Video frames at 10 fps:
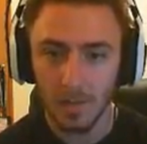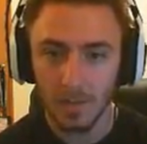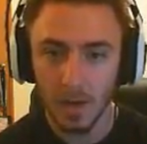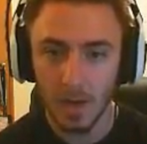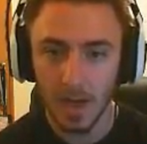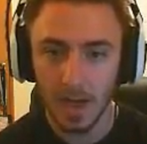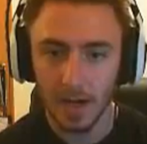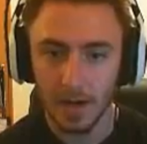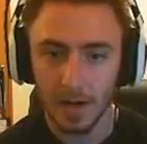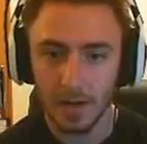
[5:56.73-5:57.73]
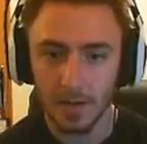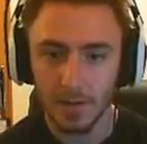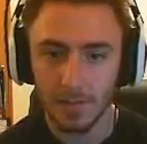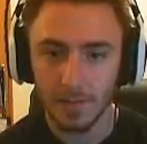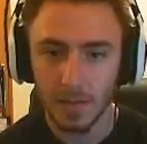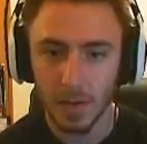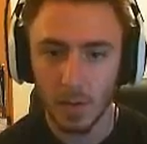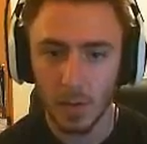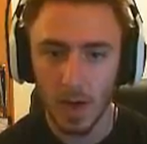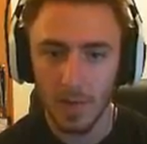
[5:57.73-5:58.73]
Oh, hang on.
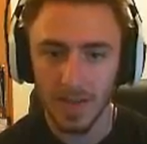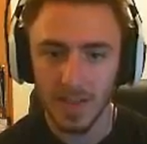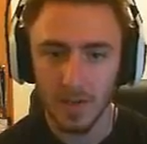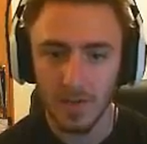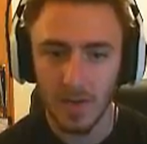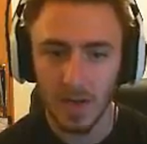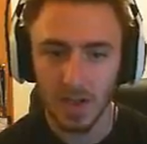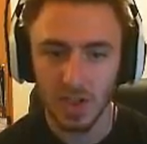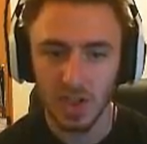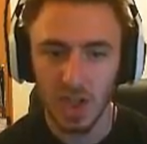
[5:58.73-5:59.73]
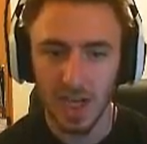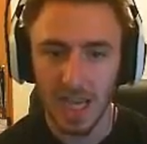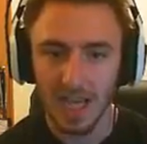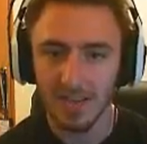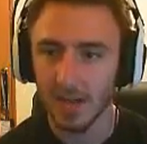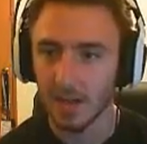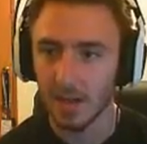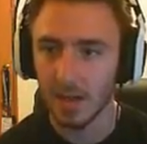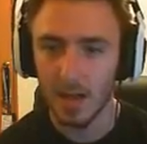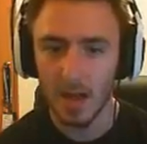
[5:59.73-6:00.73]
Well, why am I so fucking gigantic?
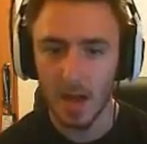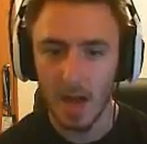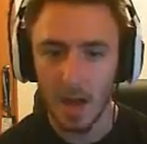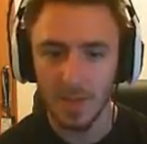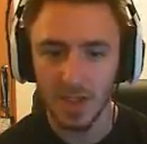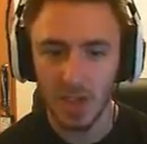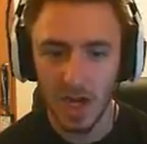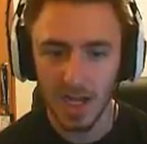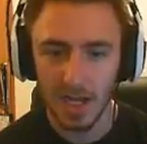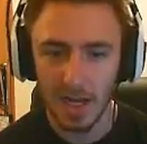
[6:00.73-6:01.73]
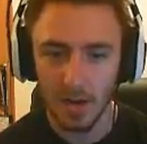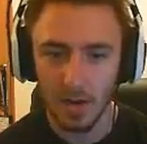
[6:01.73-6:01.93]
I'm a giant now.